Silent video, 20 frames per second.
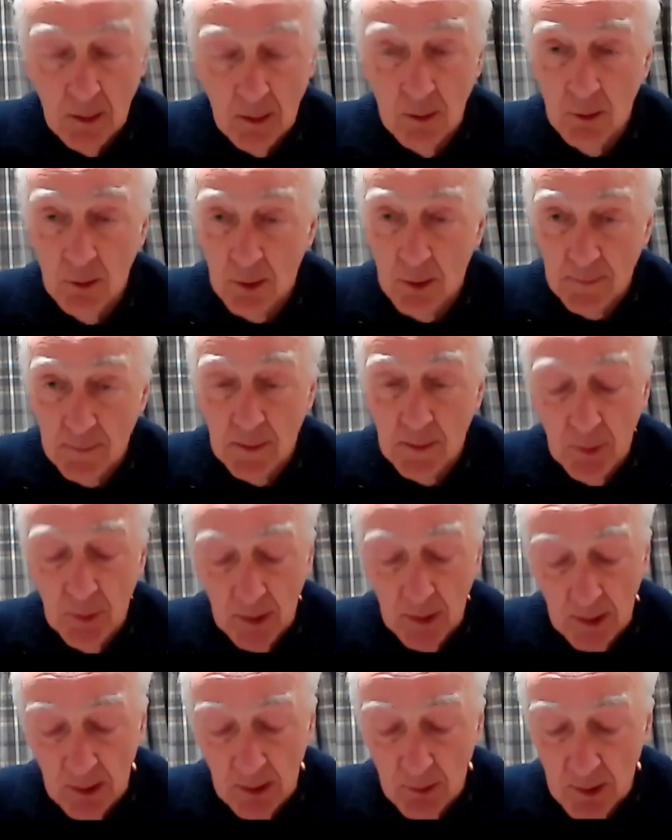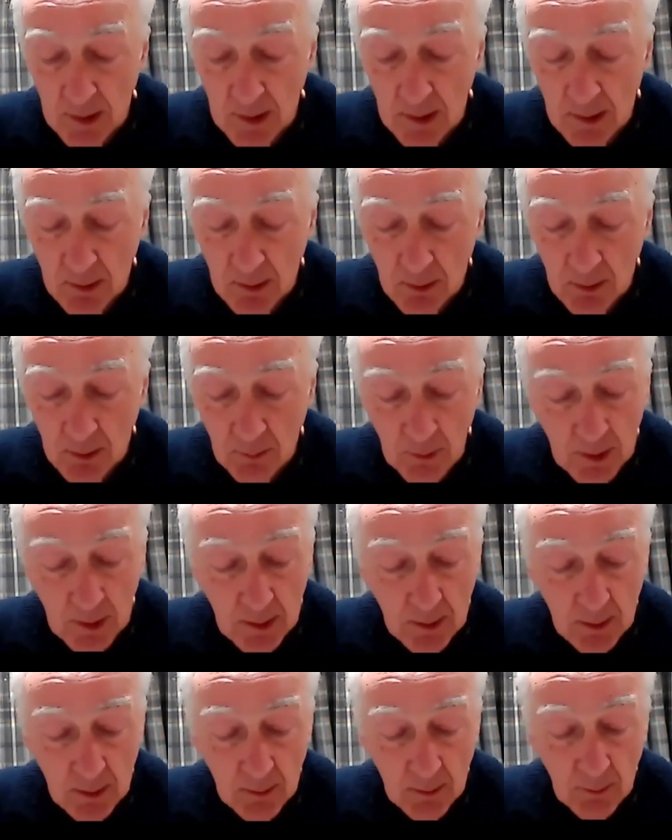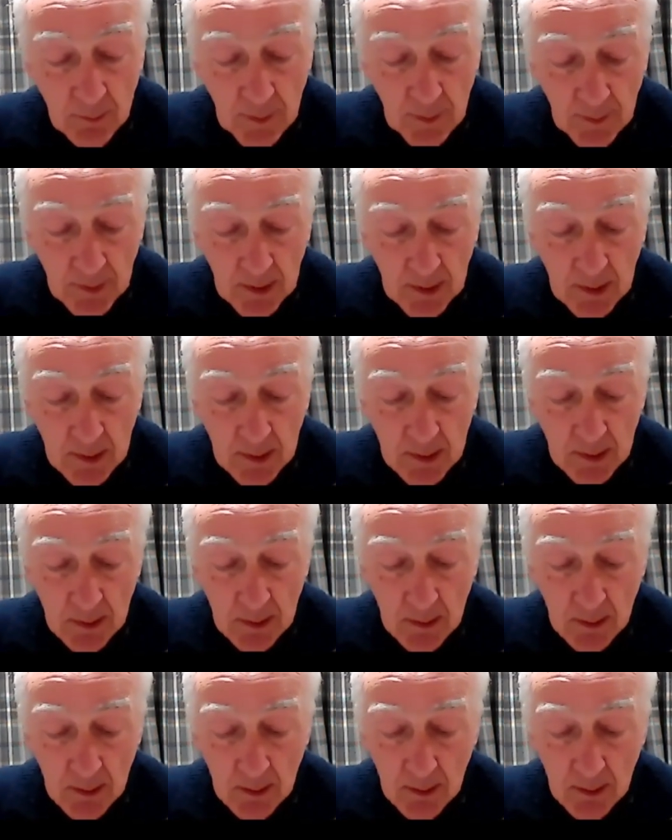Not everybody who sees God at work will be pleased.